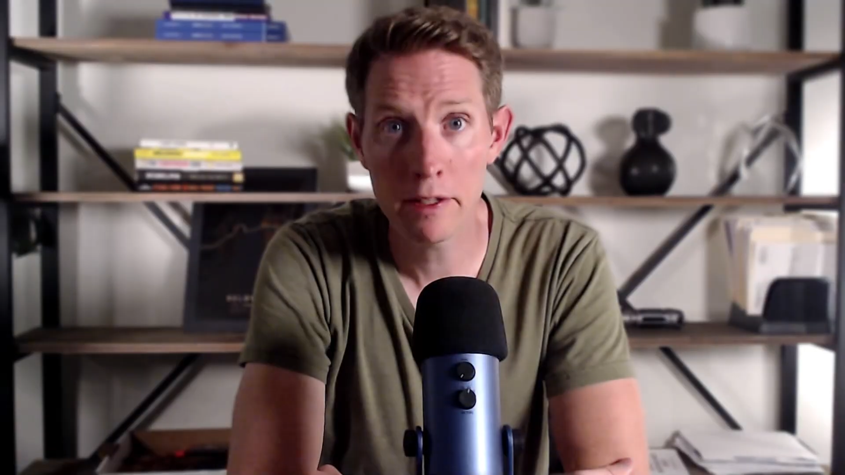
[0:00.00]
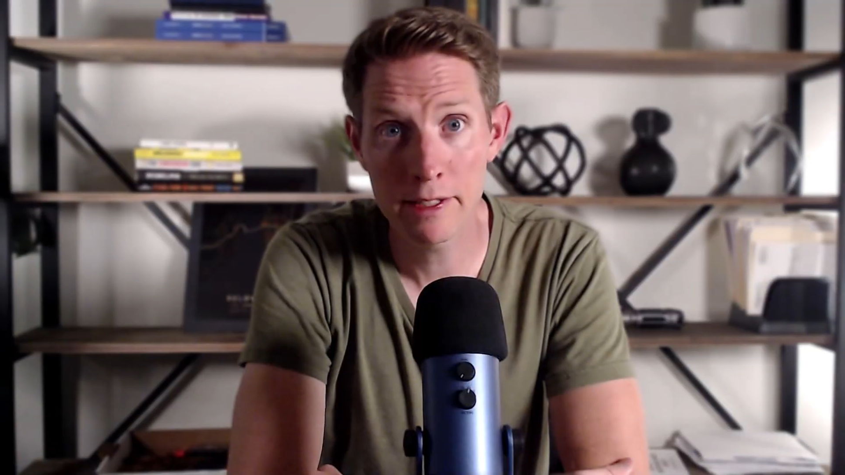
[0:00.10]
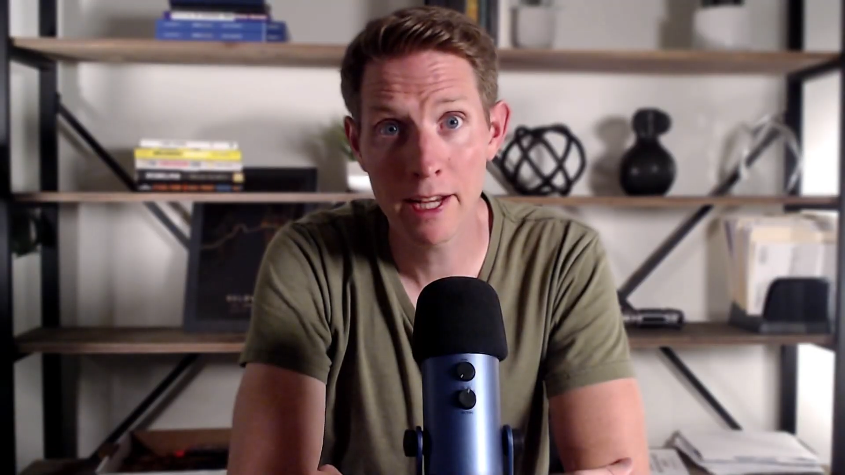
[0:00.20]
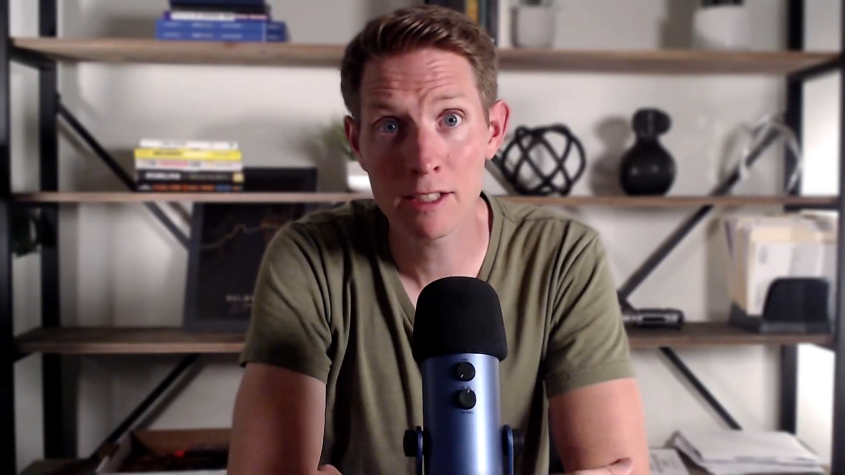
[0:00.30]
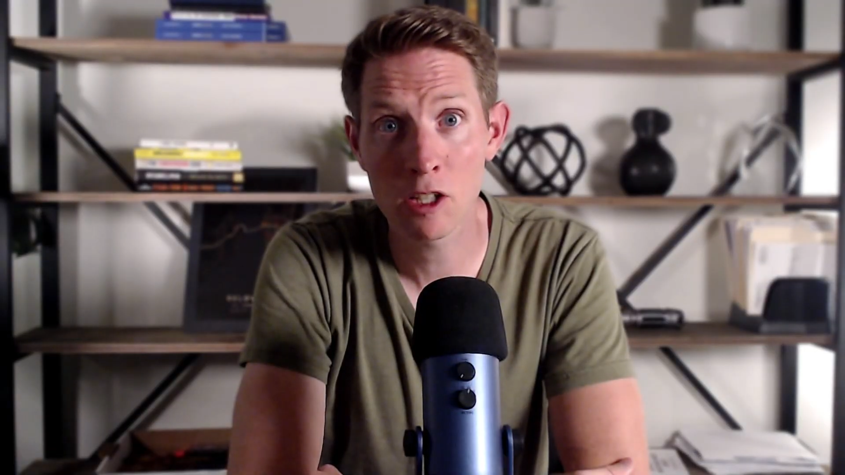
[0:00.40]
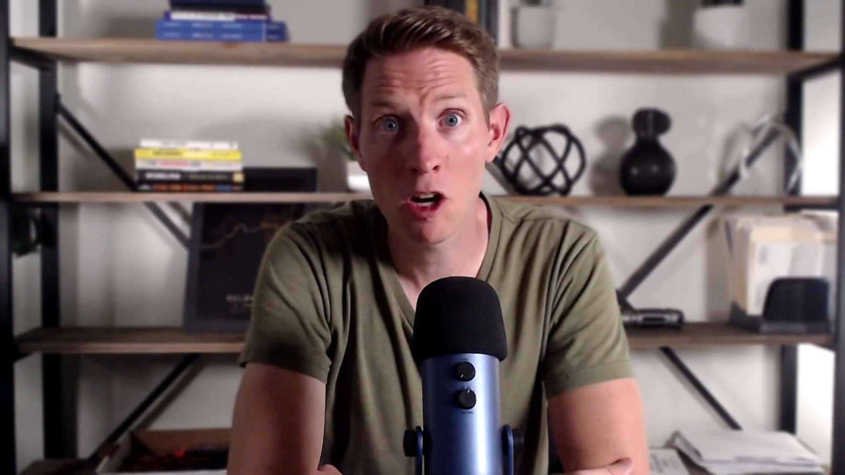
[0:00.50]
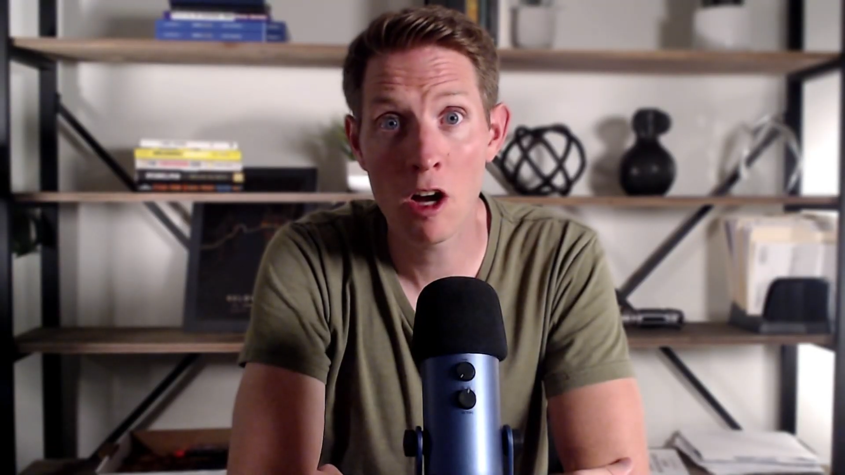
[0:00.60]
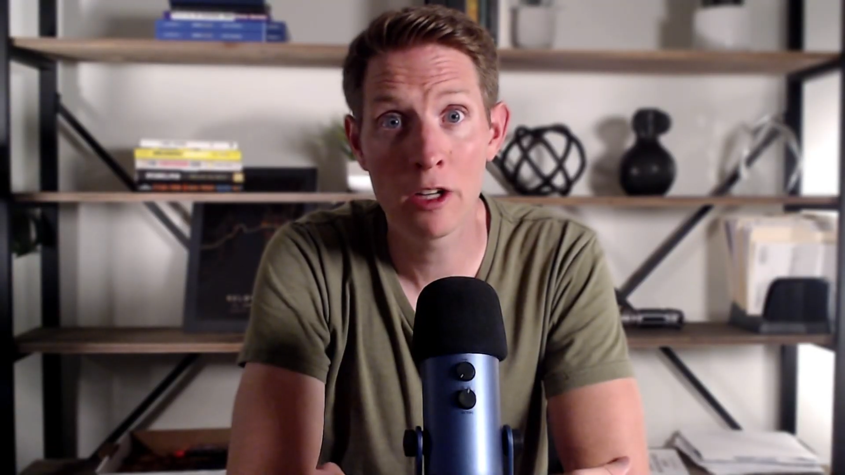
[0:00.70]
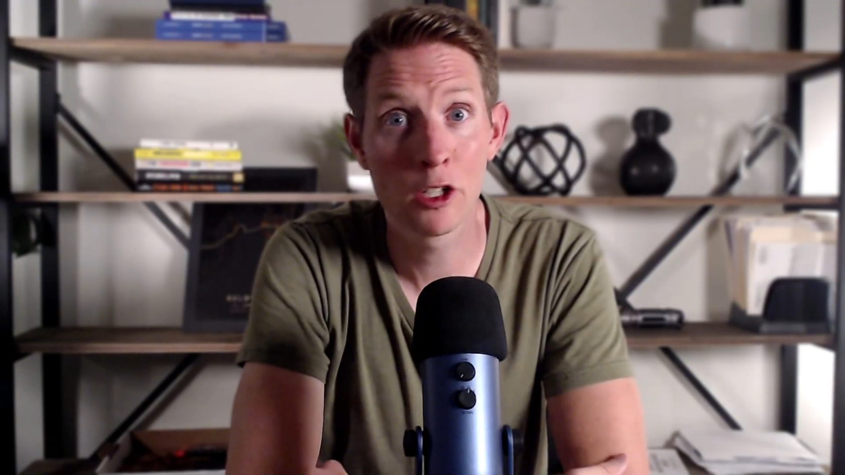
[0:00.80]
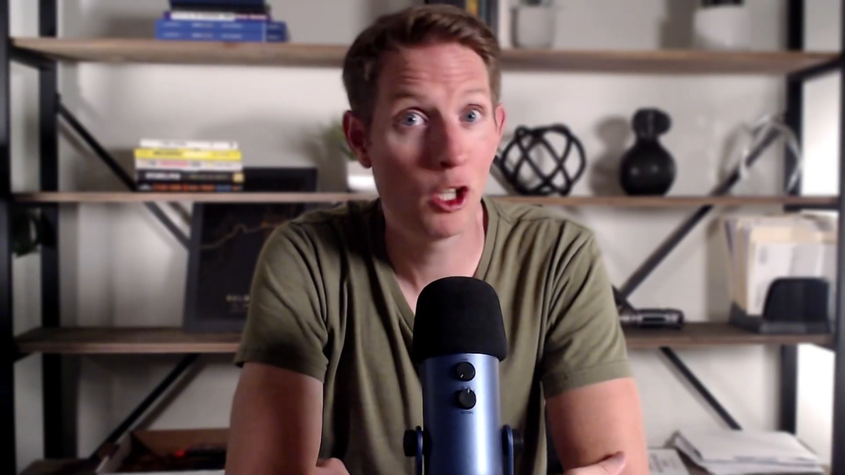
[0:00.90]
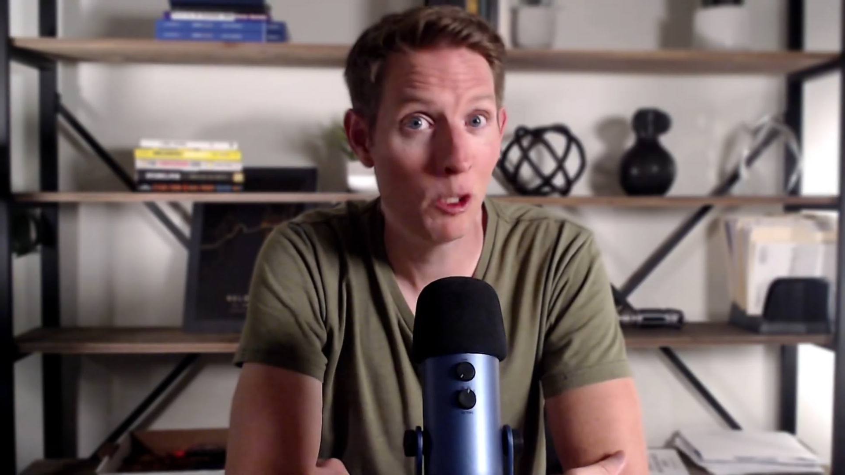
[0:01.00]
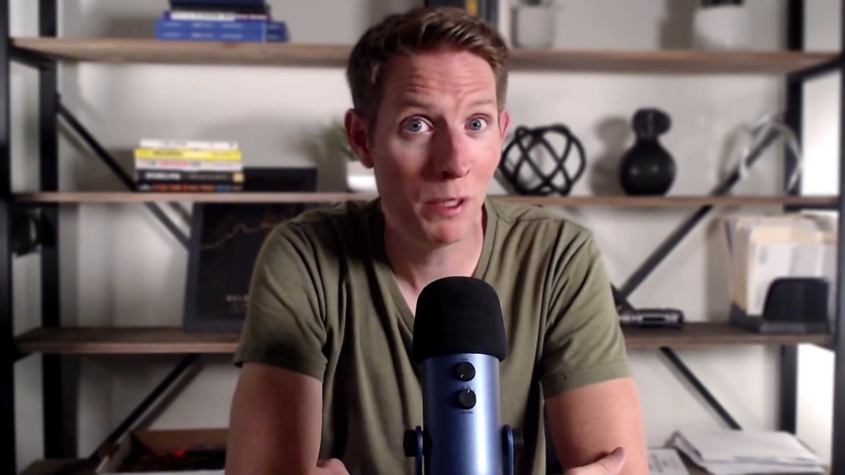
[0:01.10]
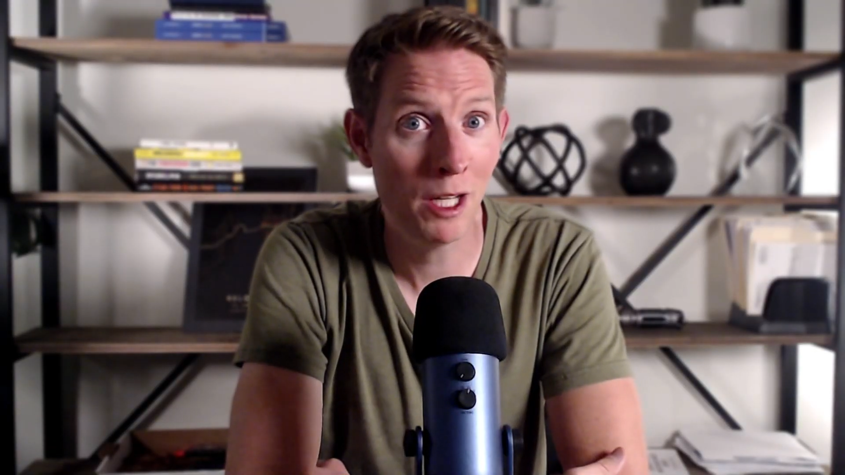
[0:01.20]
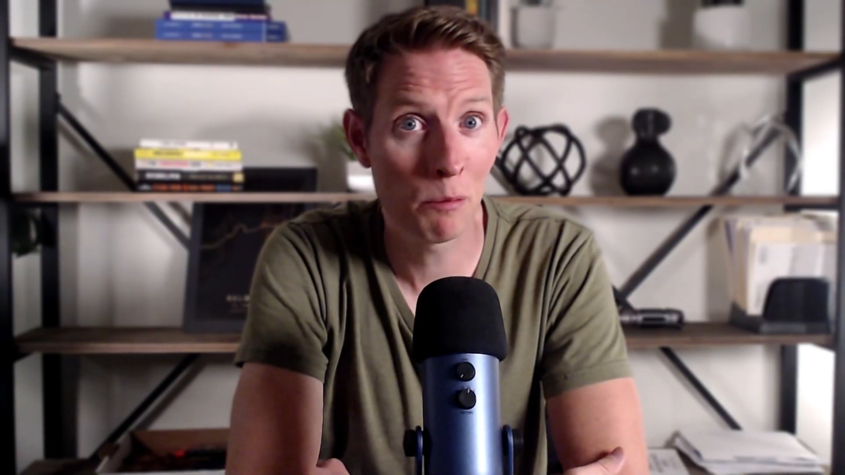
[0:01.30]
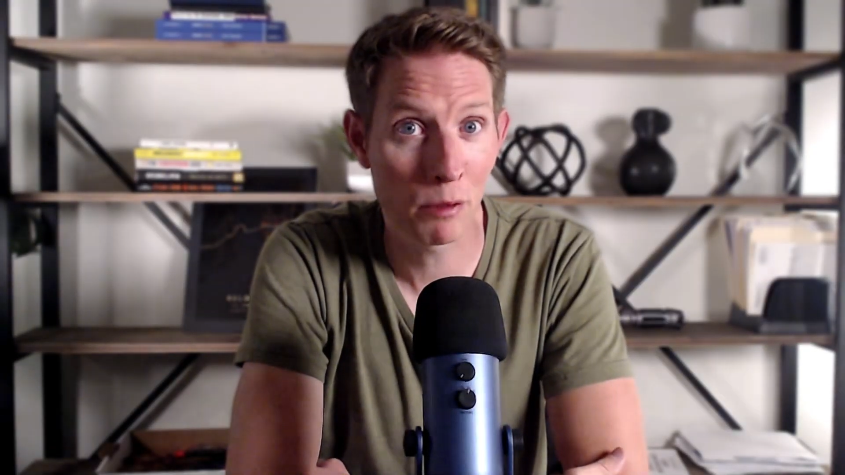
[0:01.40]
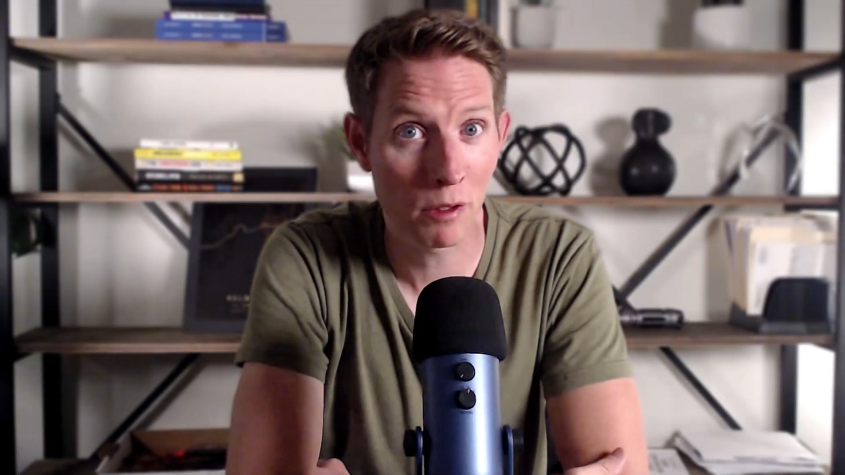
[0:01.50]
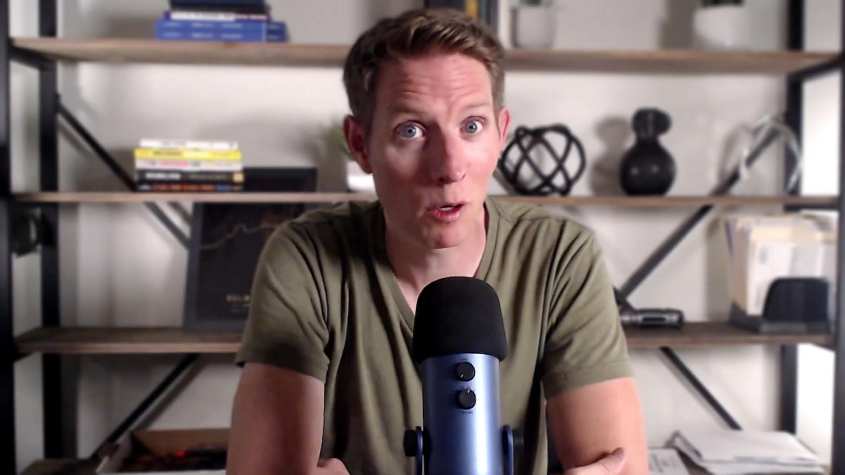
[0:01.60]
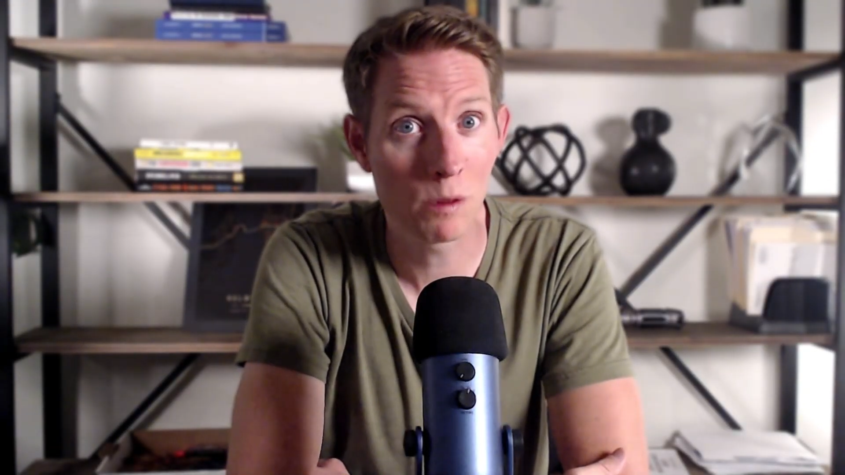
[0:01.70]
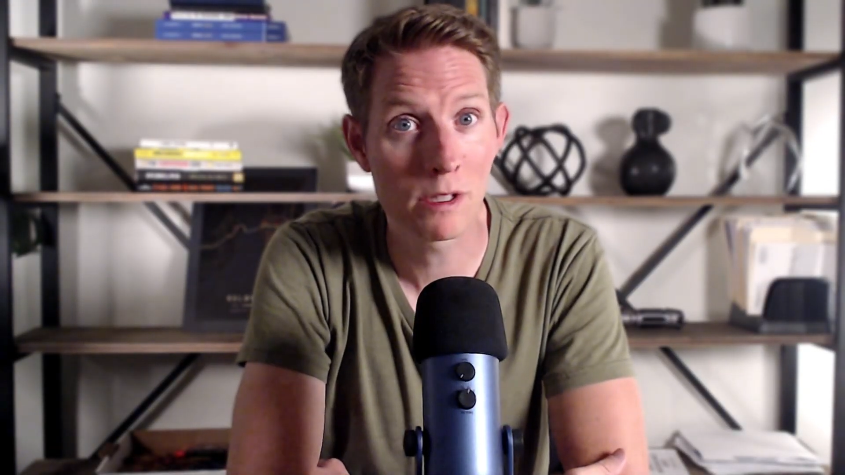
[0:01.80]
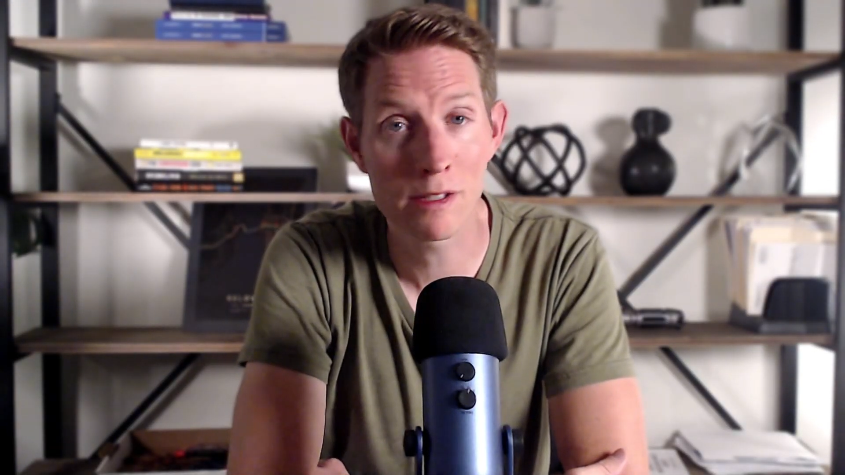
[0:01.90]
this next con could be a
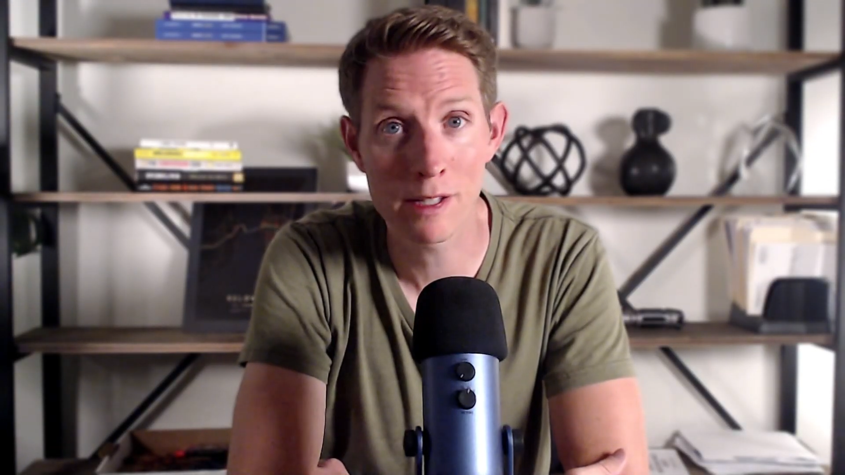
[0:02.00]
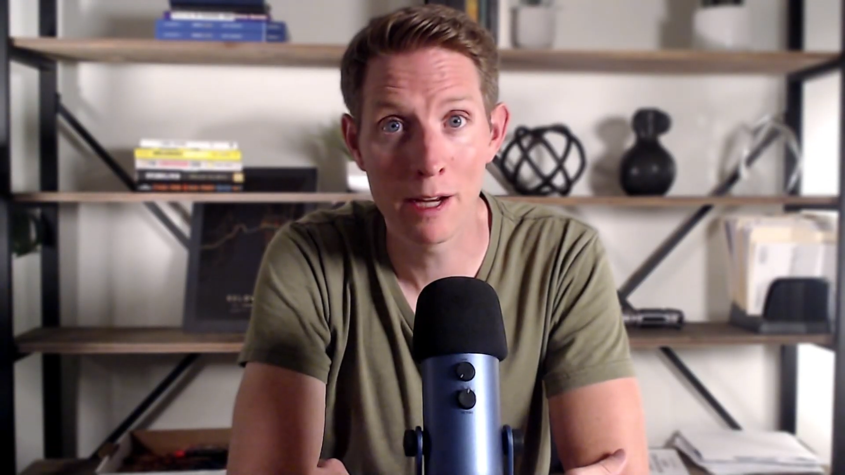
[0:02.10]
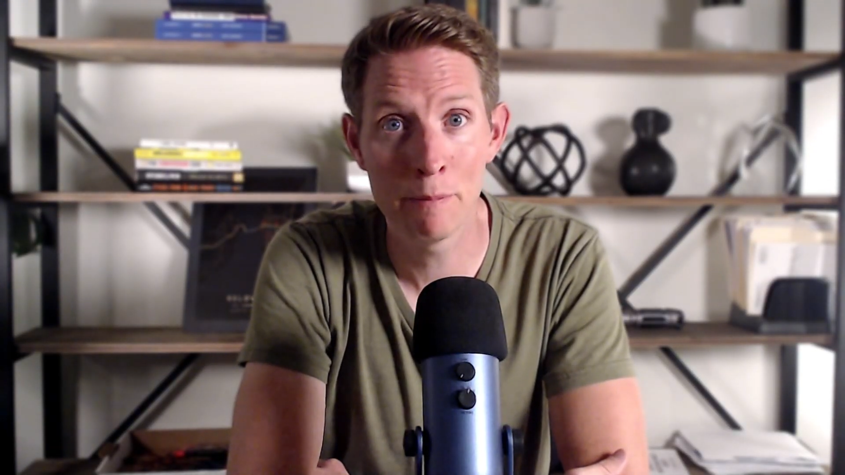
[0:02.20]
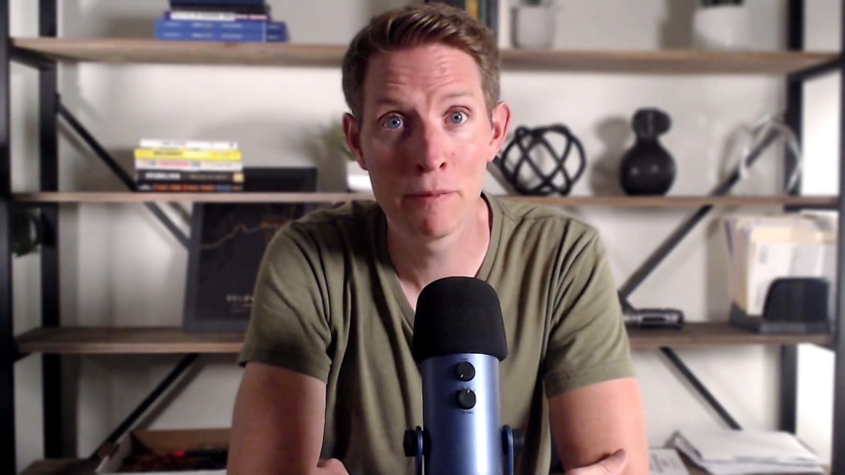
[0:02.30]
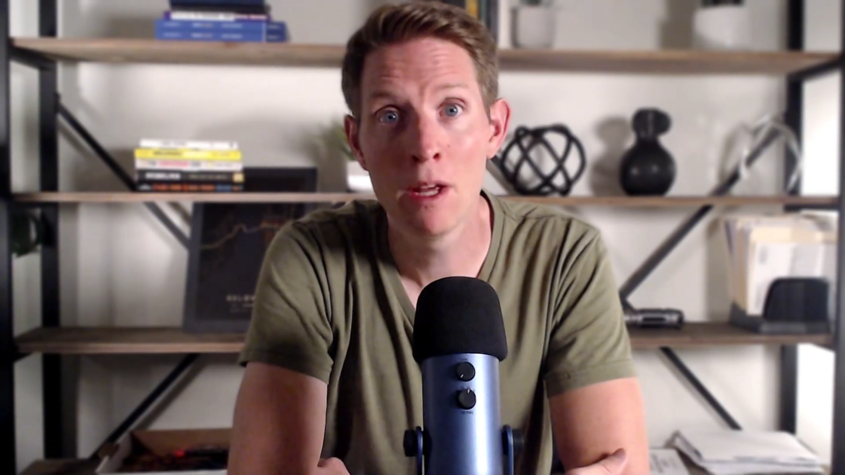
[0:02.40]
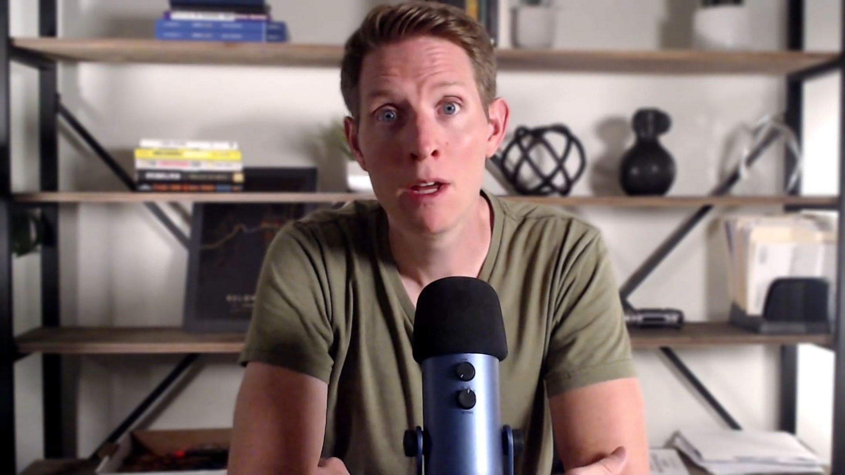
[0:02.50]
pro to some.